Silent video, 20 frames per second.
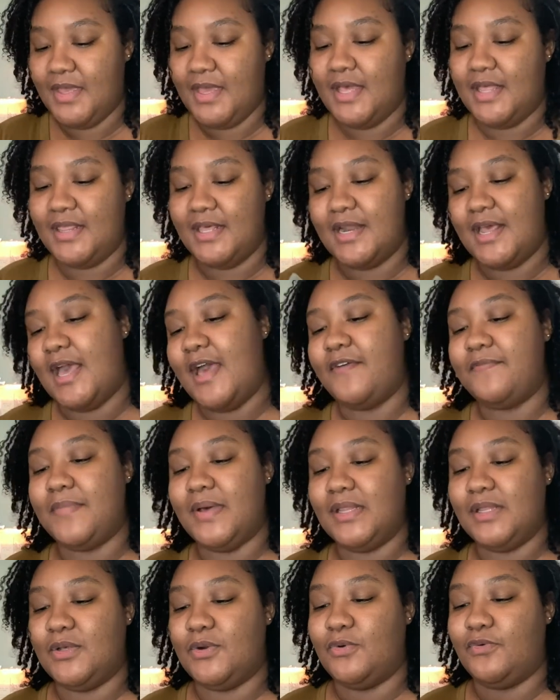And then I have my
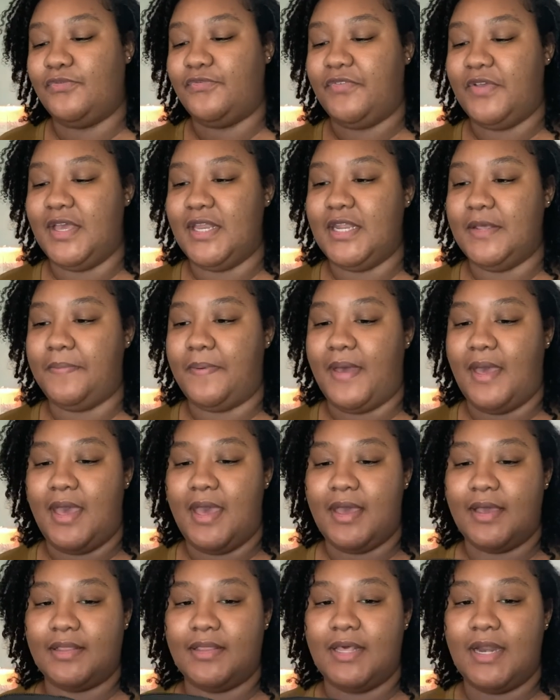little fanny
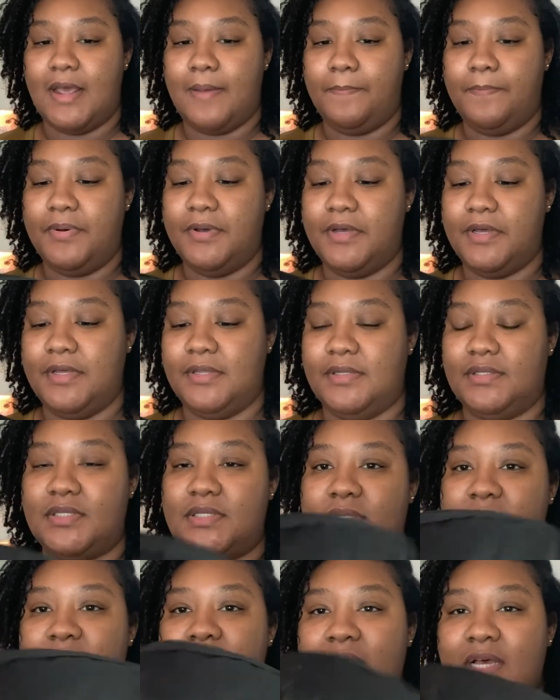pack that I put
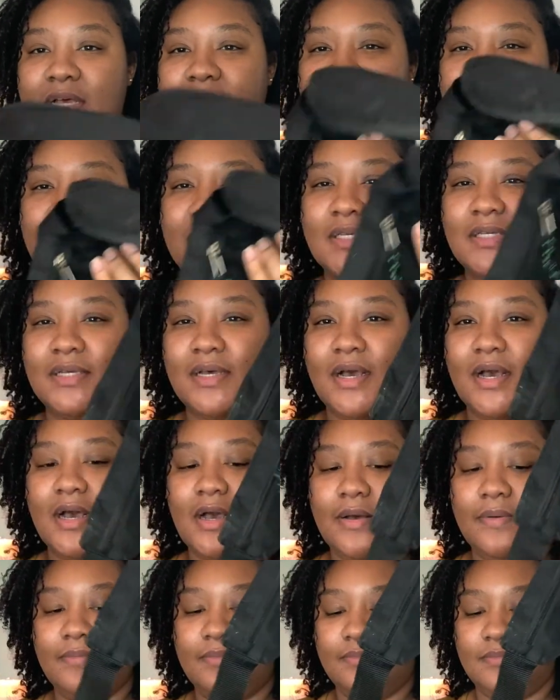
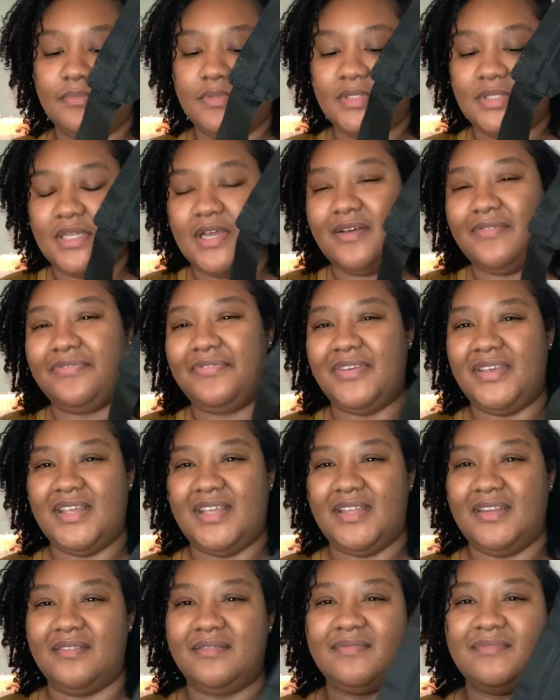um, stuff
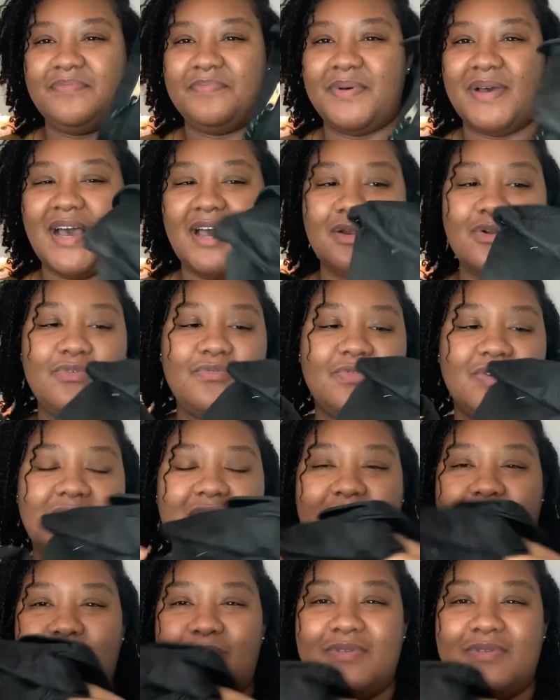in, but I don't really use